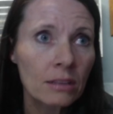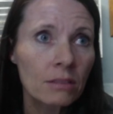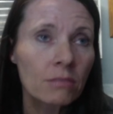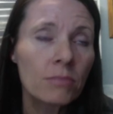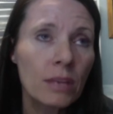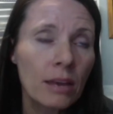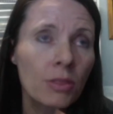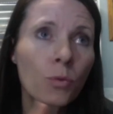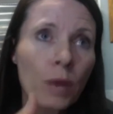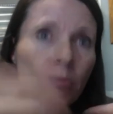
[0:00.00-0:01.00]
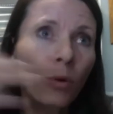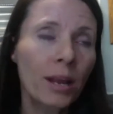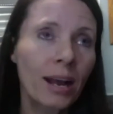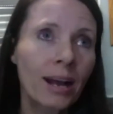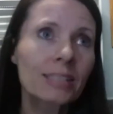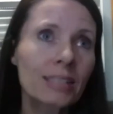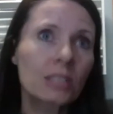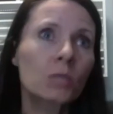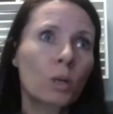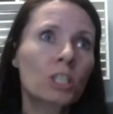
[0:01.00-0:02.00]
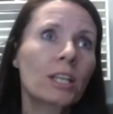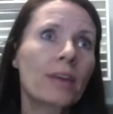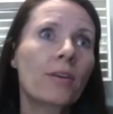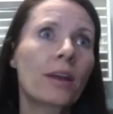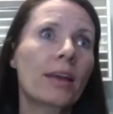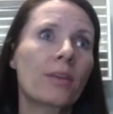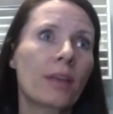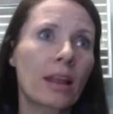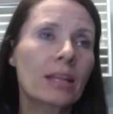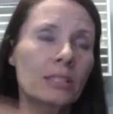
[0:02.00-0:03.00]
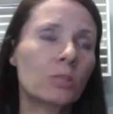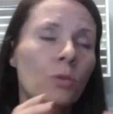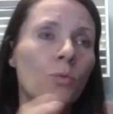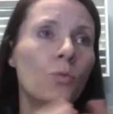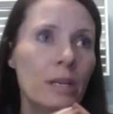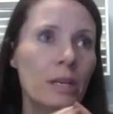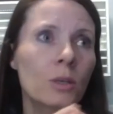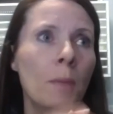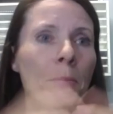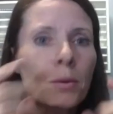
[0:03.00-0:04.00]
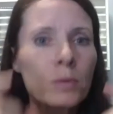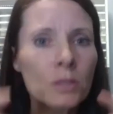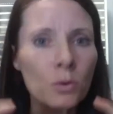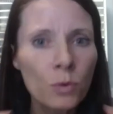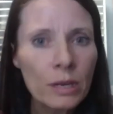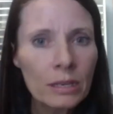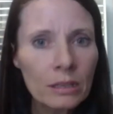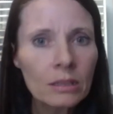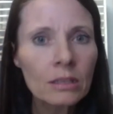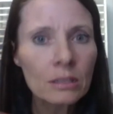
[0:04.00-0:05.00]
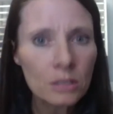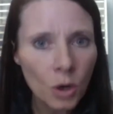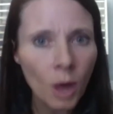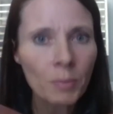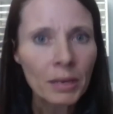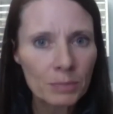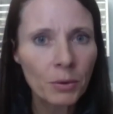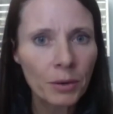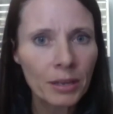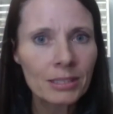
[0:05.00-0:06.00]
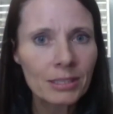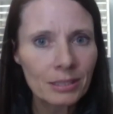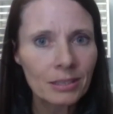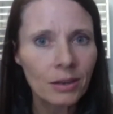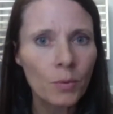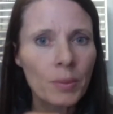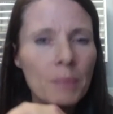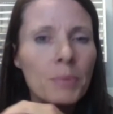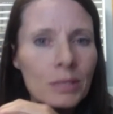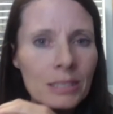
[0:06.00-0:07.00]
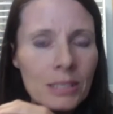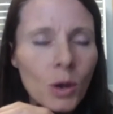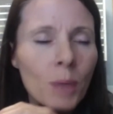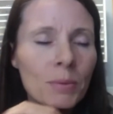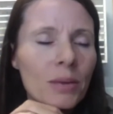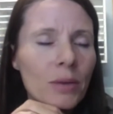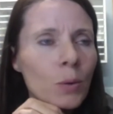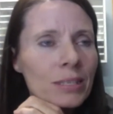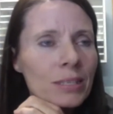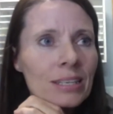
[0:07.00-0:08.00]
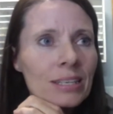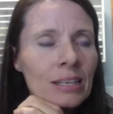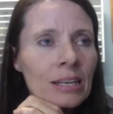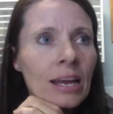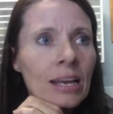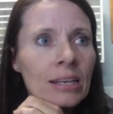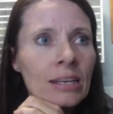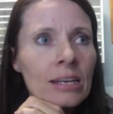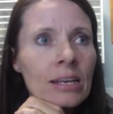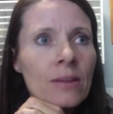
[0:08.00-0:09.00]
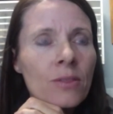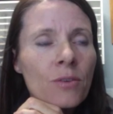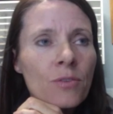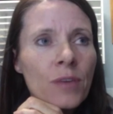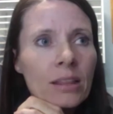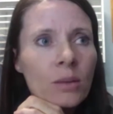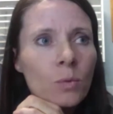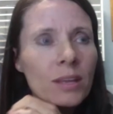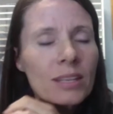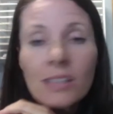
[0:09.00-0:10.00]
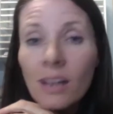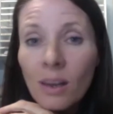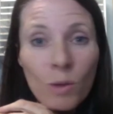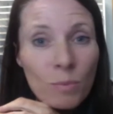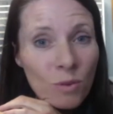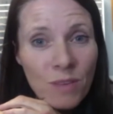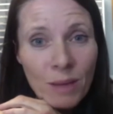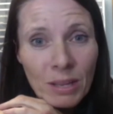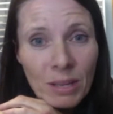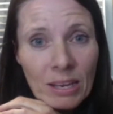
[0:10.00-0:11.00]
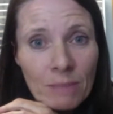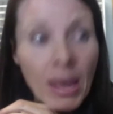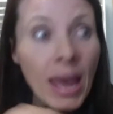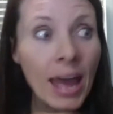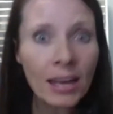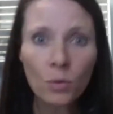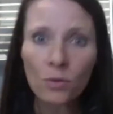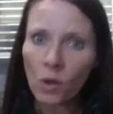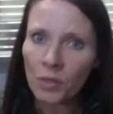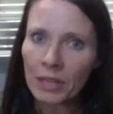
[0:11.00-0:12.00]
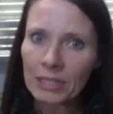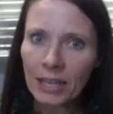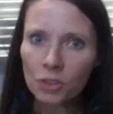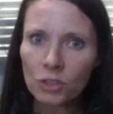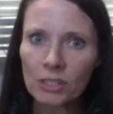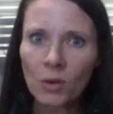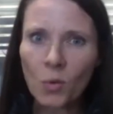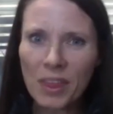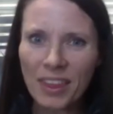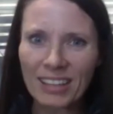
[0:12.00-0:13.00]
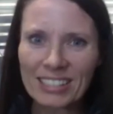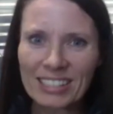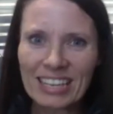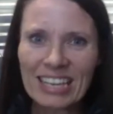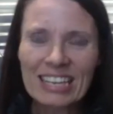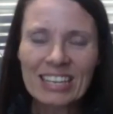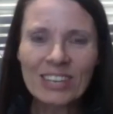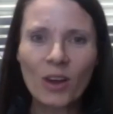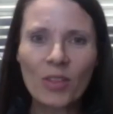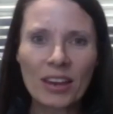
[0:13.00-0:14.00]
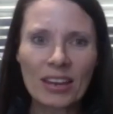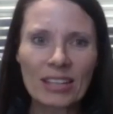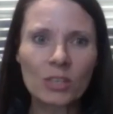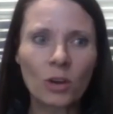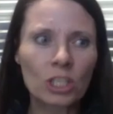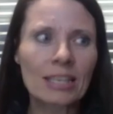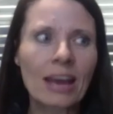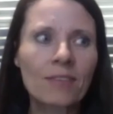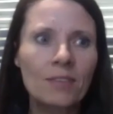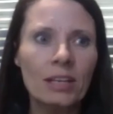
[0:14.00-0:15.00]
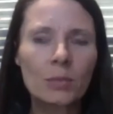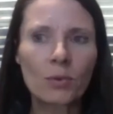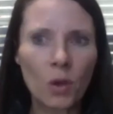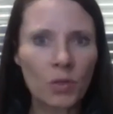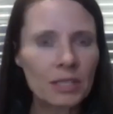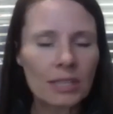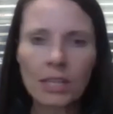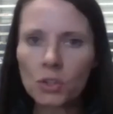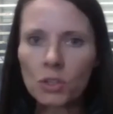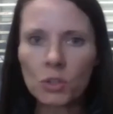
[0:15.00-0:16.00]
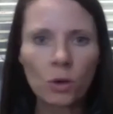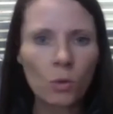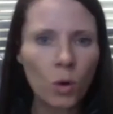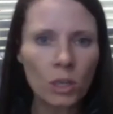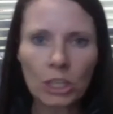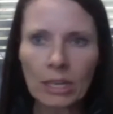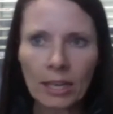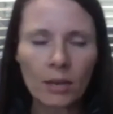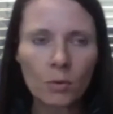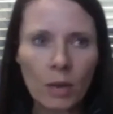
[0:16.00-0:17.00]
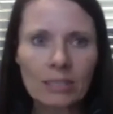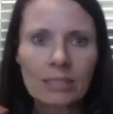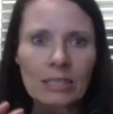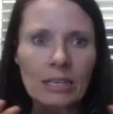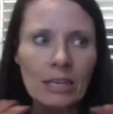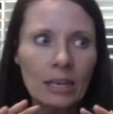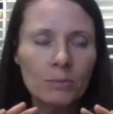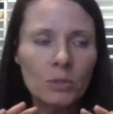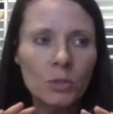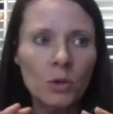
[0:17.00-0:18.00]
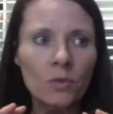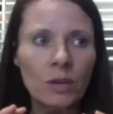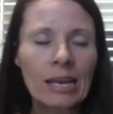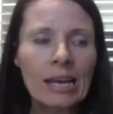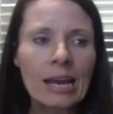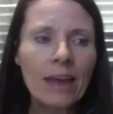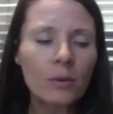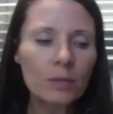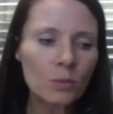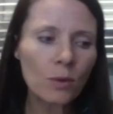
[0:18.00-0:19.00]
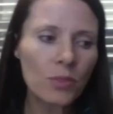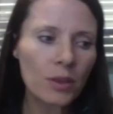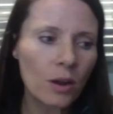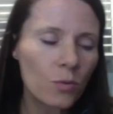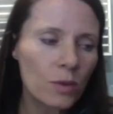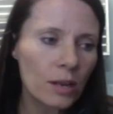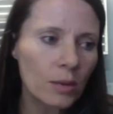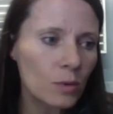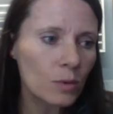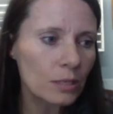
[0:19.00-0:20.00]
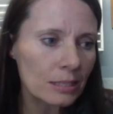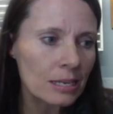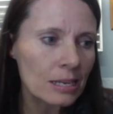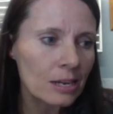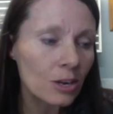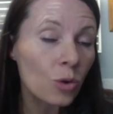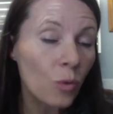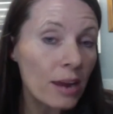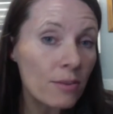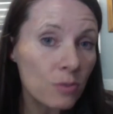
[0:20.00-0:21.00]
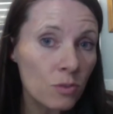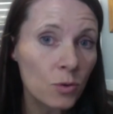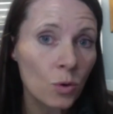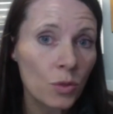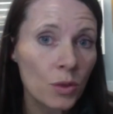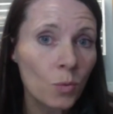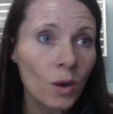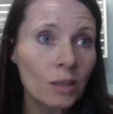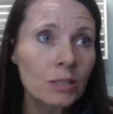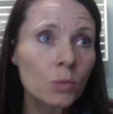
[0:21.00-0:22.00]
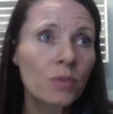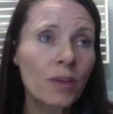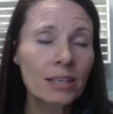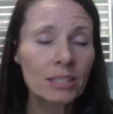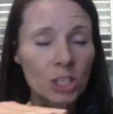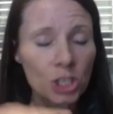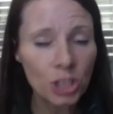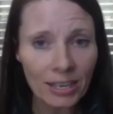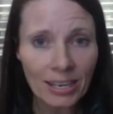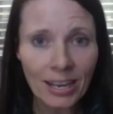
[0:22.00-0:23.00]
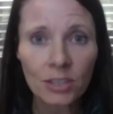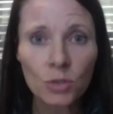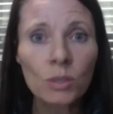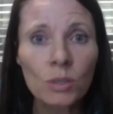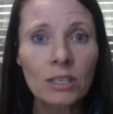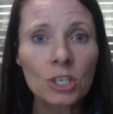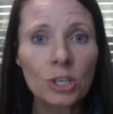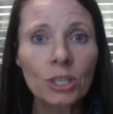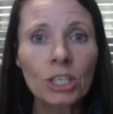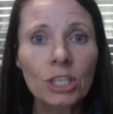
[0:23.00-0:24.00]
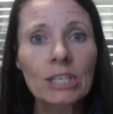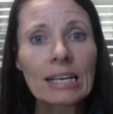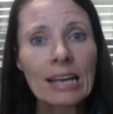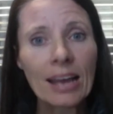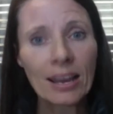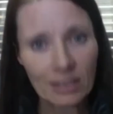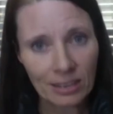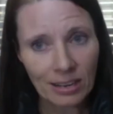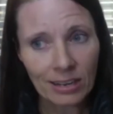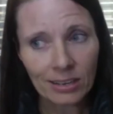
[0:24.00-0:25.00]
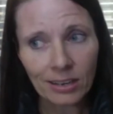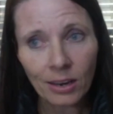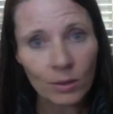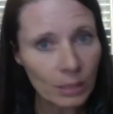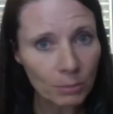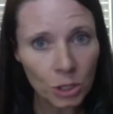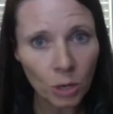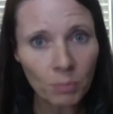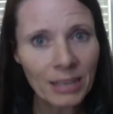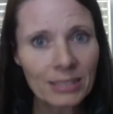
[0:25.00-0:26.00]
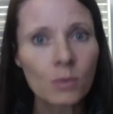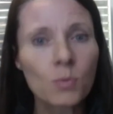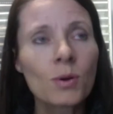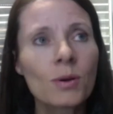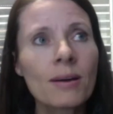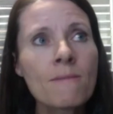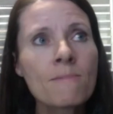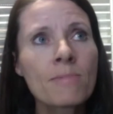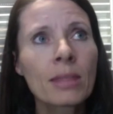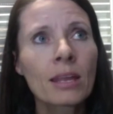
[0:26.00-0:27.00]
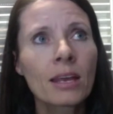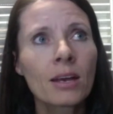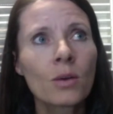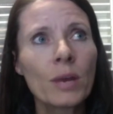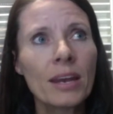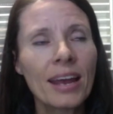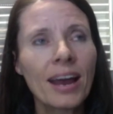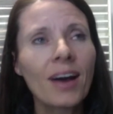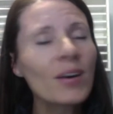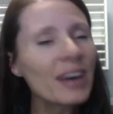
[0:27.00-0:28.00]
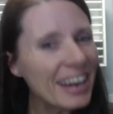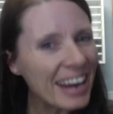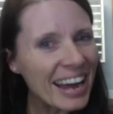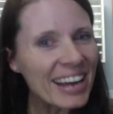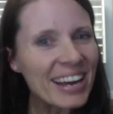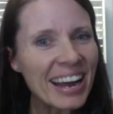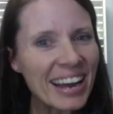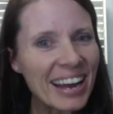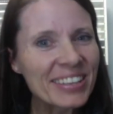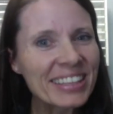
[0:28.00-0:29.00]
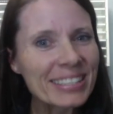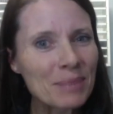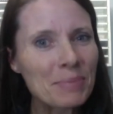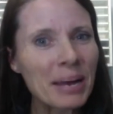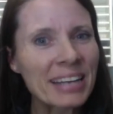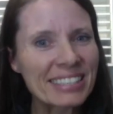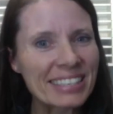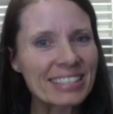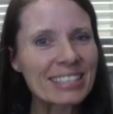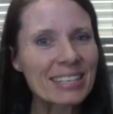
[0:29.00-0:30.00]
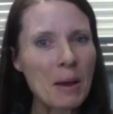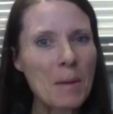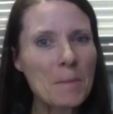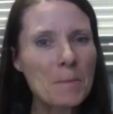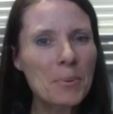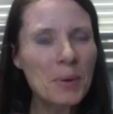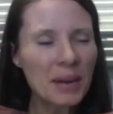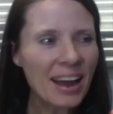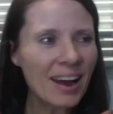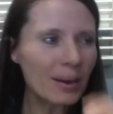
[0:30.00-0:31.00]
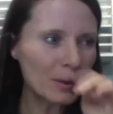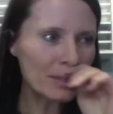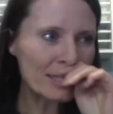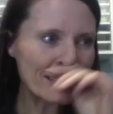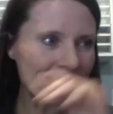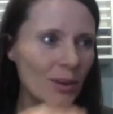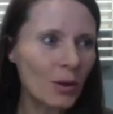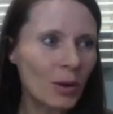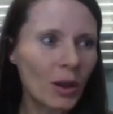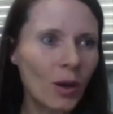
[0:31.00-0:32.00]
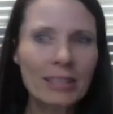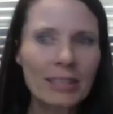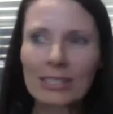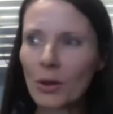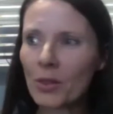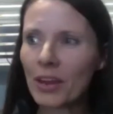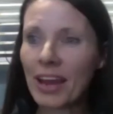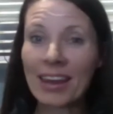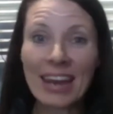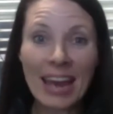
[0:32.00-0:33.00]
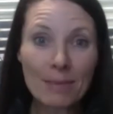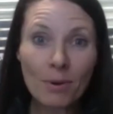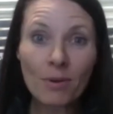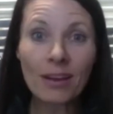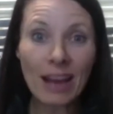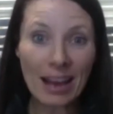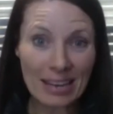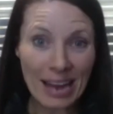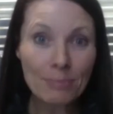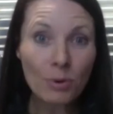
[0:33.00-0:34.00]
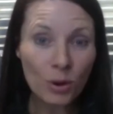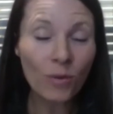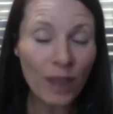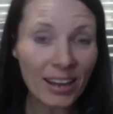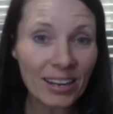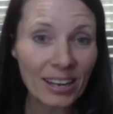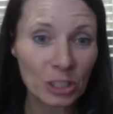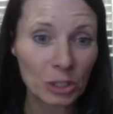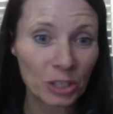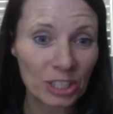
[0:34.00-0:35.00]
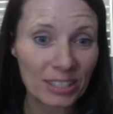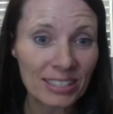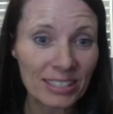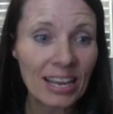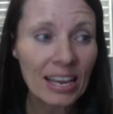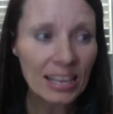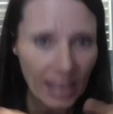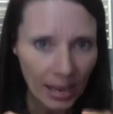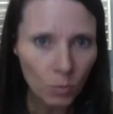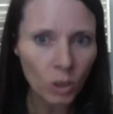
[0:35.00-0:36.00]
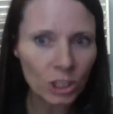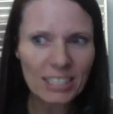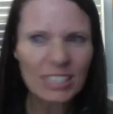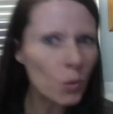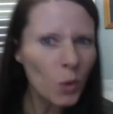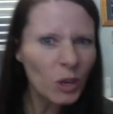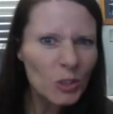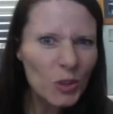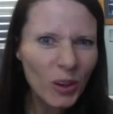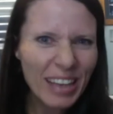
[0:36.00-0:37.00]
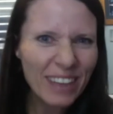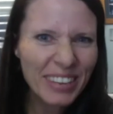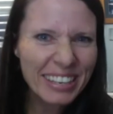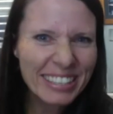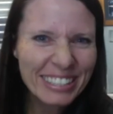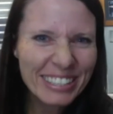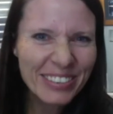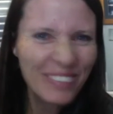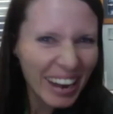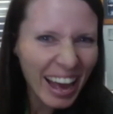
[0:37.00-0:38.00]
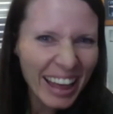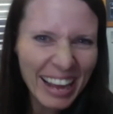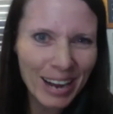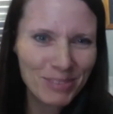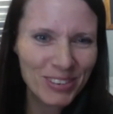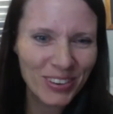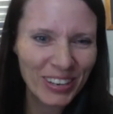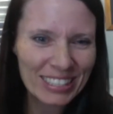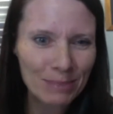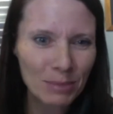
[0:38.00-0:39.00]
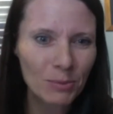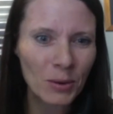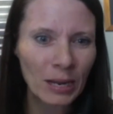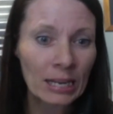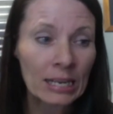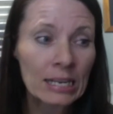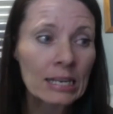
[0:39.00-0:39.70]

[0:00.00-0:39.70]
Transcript: yeah, the rebroadcast as it's watched later and later and later, that's not real time, but it was a real time experience, you know, when that person typed their request in. And the fact that we're this global family and we've got these extras that are with us, you know, then it's not just Adventists, we've got these extras who are watching in and seeing and observing. And that was the one thing I really was grateful for, that whilst we've had to shut our doors at church and close up shop, as it were, we now are having this capacity to put our content online so that our neighborhood around our churches can watch and see, so what do those Adventists do? What are they up to on a Sabbath morning?